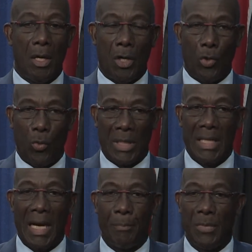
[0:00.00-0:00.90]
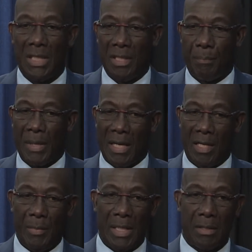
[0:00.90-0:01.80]
on what happened in the
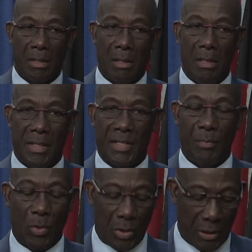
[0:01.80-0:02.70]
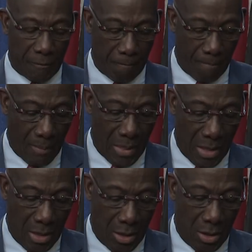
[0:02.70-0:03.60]
Parliament this morning.
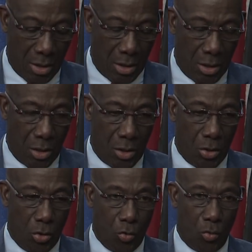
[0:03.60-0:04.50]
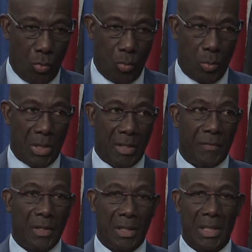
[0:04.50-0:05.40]
You would have
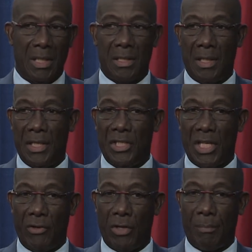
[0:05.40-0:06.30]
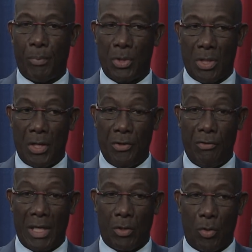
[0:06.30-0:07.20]
heard the Attorney General put on
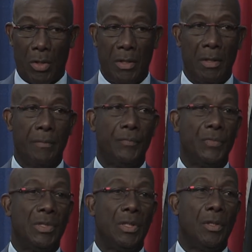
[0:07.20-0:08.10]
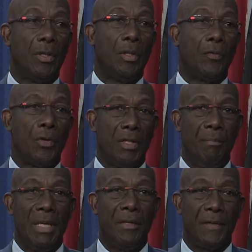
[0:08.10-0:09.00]
record, for the
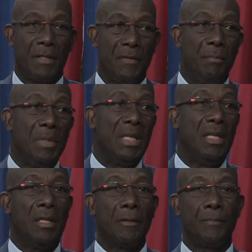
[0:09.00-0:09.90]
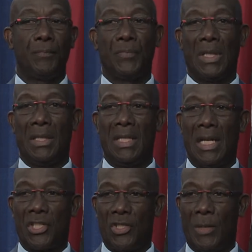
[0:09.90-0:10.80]
benefit of the media and the
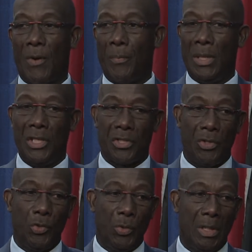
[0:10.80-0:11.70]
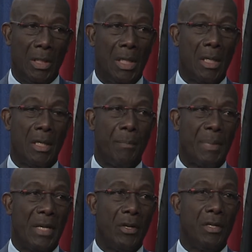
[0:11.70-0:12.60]
national population who will
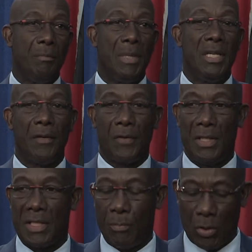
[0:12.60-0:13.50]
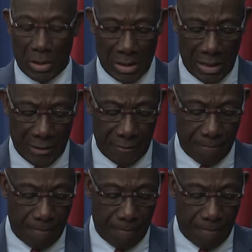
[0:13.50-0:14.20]
depend on the media for this broadcast,